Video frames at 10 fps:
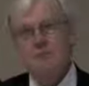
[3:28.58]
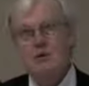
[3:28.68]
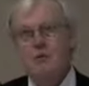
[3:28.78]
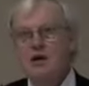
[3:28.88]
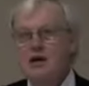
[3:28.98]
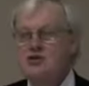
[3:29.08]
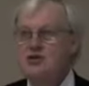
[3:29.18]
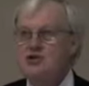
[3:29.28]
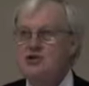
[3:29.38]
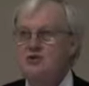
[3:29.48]
But we,
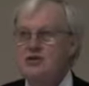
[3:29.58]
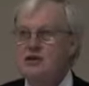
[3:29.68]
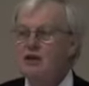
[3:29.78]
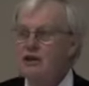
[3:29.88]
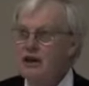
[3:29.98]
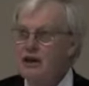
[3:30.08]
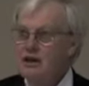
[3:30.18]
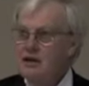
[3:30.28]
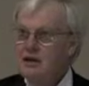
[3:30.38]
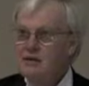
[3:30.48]
as a utility,
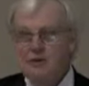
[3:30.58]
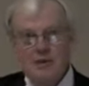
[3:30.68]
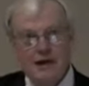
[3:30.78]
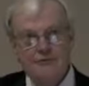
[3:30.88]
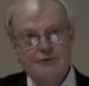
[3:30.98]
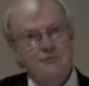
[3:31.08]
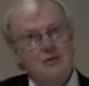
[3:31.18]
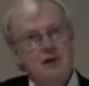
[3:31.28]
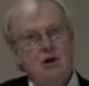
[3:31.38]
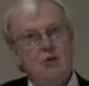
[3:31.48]
remember that 50
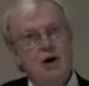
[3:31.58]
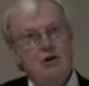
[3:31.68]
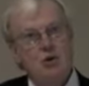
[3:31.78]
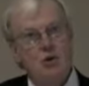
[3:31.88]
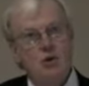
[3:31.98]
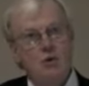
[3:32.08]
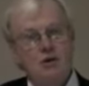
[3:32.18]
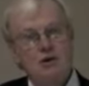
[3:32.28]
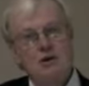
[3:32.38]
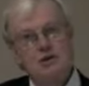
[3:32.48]
megawatt goal